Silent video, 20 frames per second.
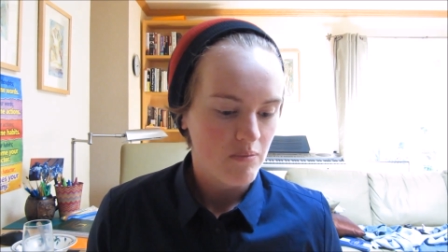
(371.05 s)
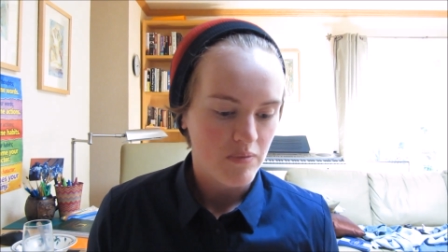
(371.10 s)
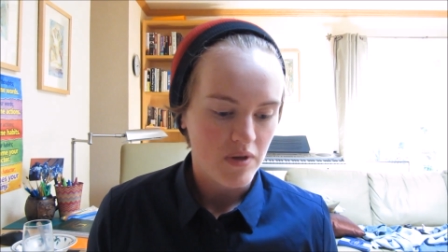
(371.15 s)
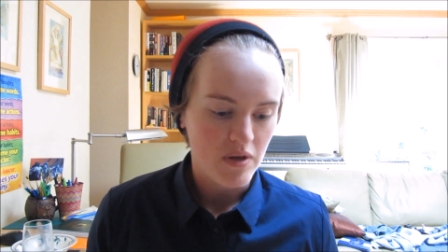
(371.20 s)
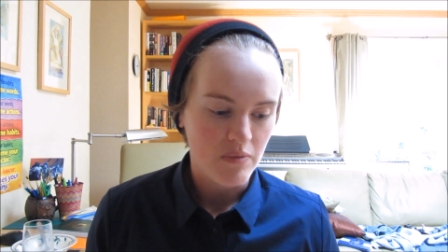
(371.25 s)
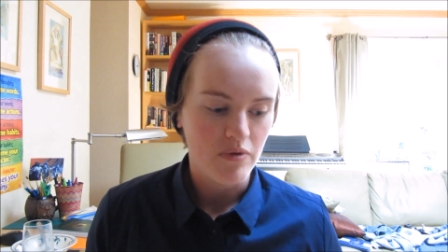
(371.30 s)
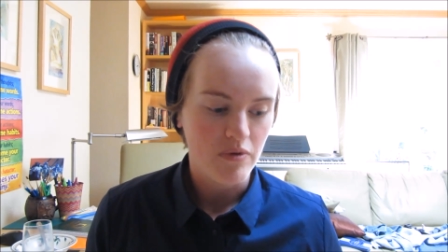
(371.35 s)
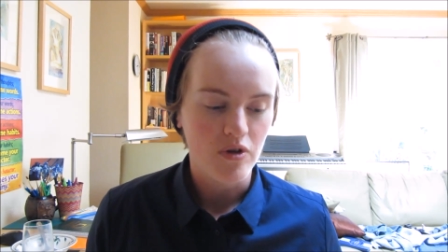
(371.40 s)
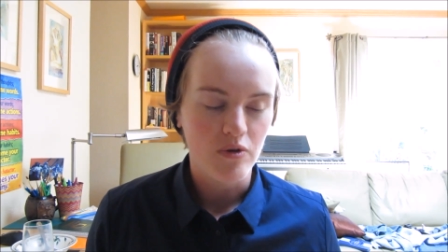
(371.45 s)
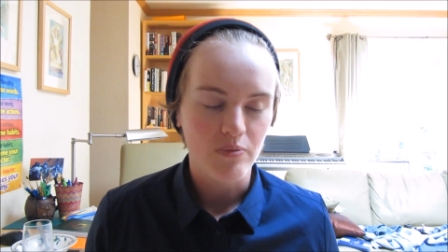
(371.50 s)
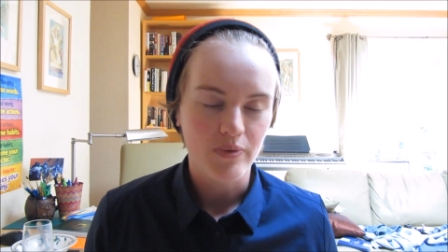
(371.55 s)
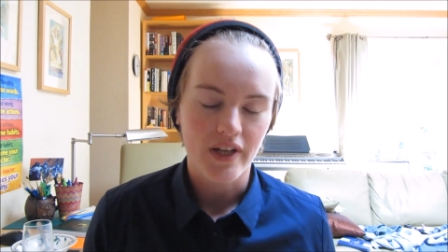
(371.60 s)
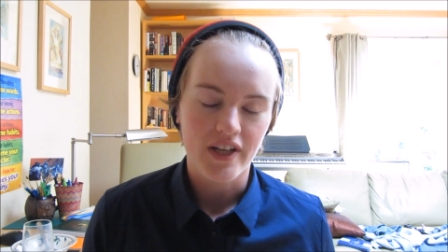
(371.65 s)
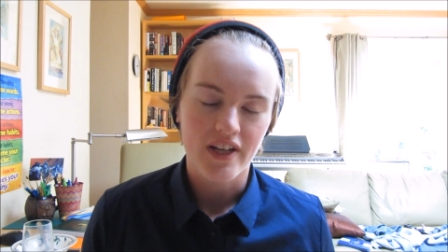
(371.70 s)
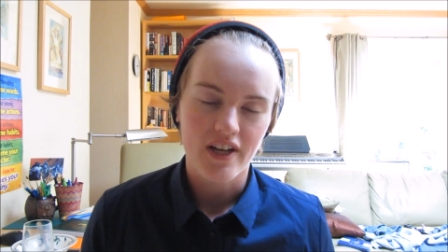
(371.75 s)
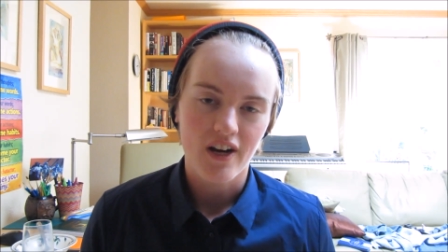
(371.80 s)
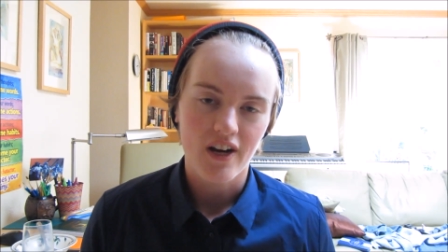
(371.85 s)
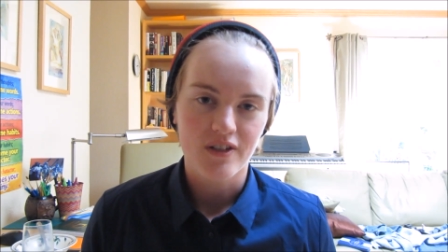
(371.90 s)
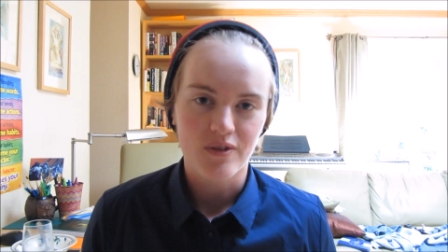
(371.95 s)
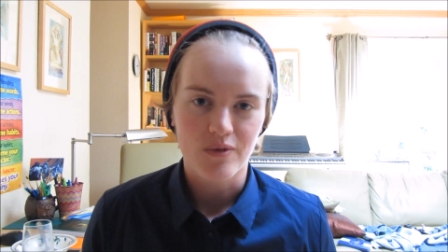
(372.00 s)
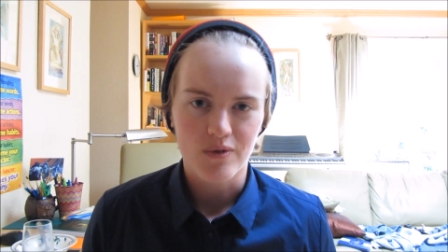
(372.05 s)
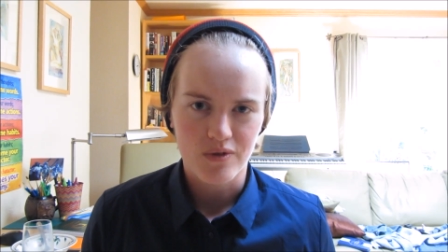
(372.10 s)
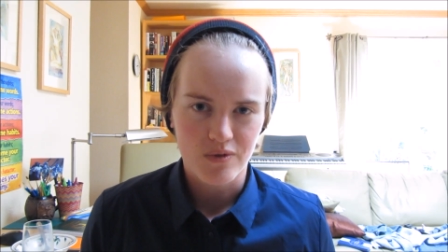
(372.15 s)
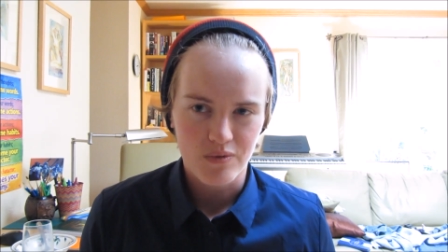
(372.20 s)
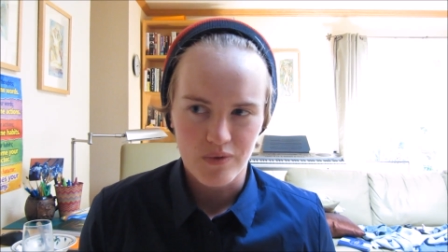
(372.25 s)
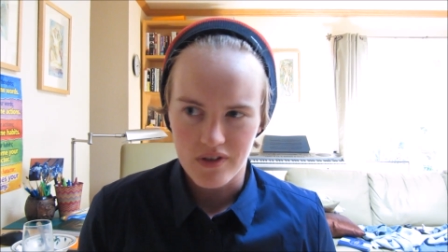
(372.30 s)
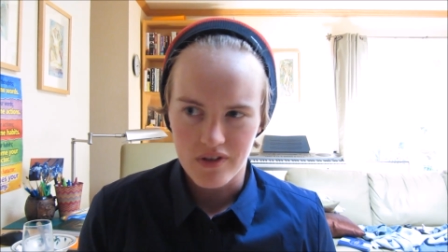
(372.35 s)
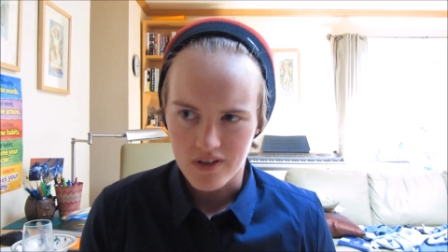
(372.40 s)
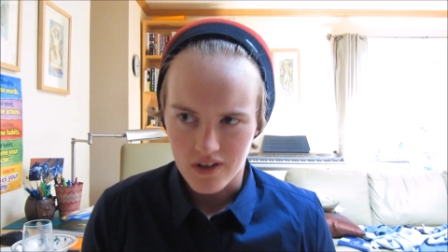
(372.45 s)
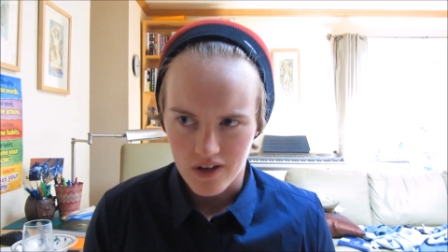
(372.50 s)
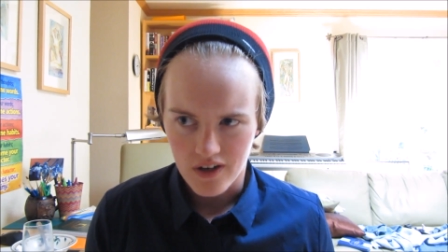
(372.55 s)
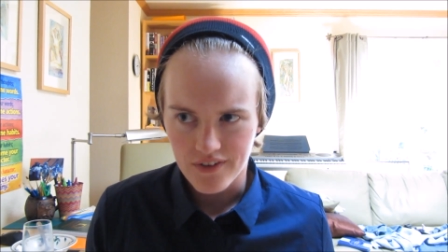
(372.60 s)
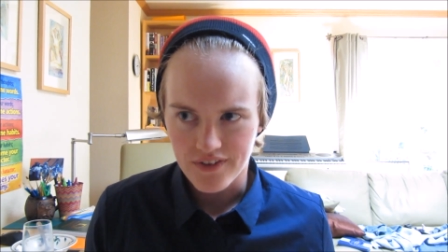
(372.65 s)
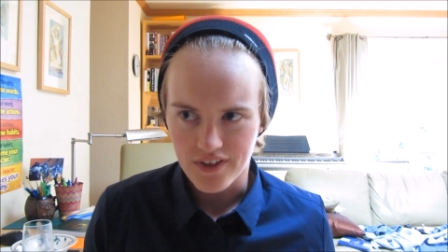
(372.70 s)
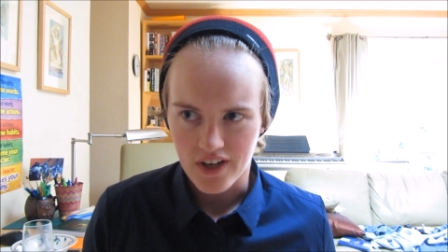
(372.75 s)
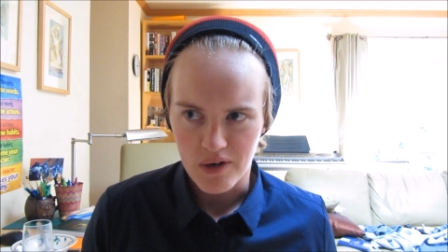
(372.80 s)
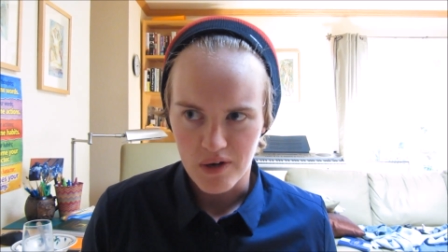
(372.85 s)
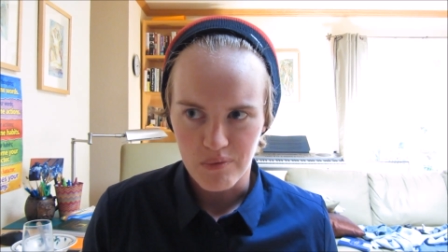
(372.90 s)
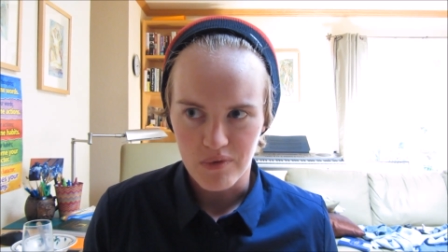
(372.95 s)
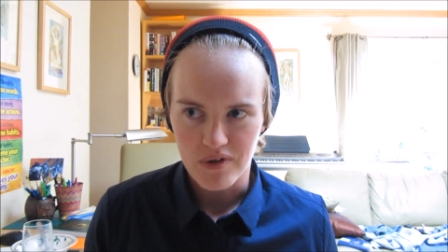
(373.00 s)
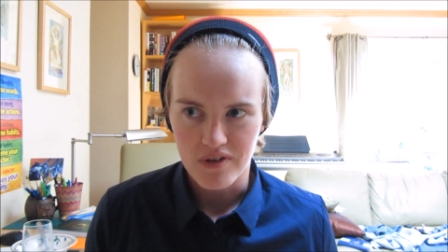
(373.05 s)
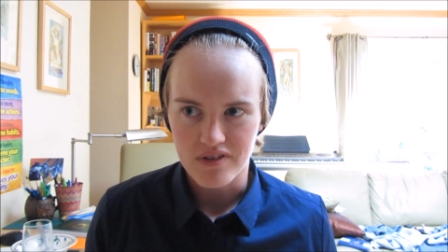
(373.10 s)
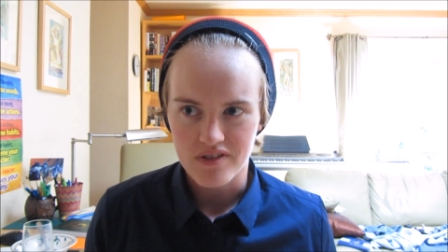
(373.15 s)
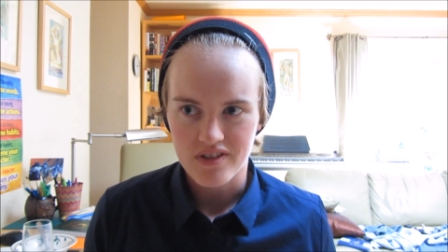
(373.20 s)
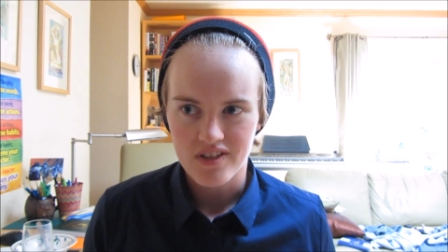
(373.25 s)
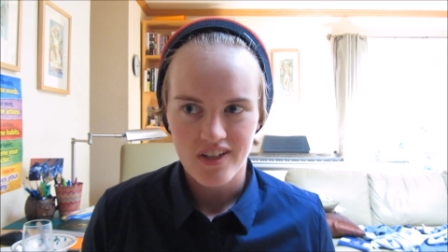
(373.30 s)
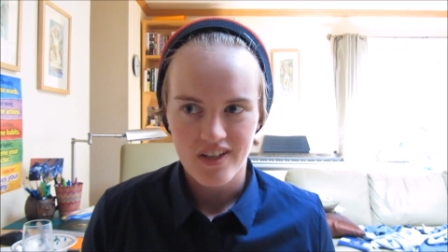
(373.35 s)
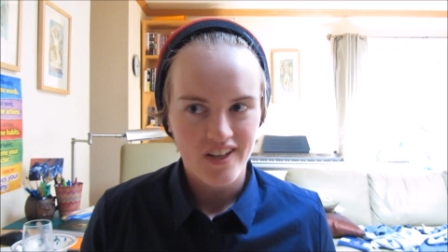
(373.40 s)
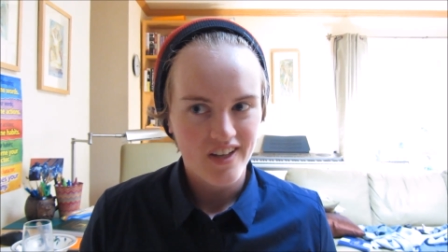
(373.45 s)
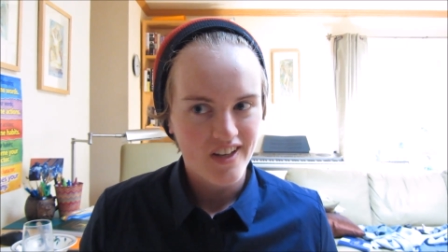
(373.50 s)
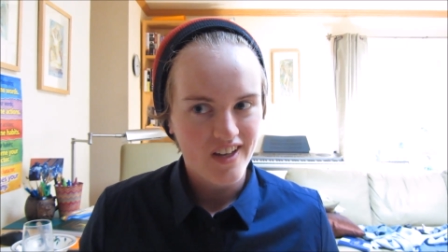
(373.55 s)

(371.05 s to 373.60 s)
People who play characters with Alzheimer's